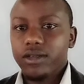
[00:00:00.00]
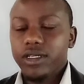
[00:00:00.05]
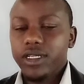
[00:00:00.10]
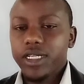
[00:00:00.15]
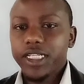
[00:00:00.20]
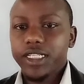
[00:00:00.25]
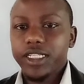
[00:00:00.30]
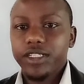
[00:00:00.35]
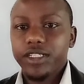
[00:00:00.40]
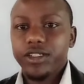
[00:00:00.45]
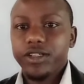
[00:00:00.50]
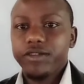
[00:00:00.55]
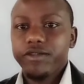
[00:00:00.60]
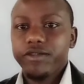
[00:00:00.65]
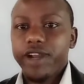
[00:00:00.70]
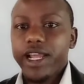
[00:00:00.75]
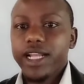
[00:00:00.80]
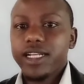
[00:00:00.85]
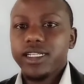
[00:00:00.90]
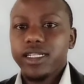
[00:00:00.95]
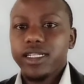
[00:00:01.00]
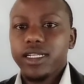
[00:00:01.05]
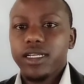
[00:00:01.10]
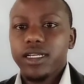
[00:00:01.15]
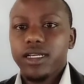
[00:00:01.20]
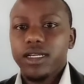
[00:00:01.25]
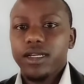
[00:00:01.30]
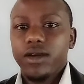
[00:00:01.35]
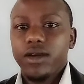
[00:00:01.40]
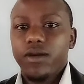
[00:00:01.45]
It is in red.
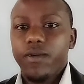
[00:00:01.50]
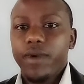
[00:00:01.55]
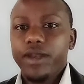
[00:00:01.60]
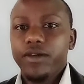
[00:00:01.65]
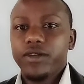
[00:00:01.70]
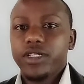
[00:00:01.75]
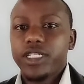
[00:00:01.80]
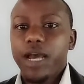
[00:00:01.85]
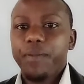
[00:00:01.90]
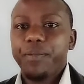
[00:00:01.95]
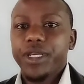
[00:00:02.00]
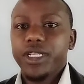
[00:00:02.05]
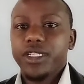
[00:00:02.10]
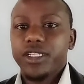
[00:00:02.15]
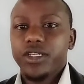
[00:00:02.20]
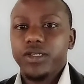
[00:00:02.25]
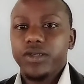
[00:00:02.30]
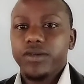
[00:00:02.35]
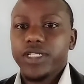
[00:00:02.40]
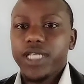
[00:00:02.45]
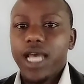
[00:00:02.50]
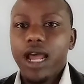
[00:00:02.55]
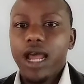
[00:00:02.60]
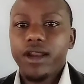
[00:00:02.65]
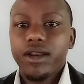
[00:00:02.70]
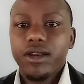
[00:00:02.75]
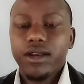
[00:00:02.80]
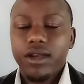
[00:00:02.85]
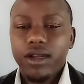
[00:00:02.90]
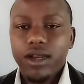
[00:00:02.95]
When you tap it, it will
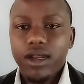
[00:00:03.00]
turn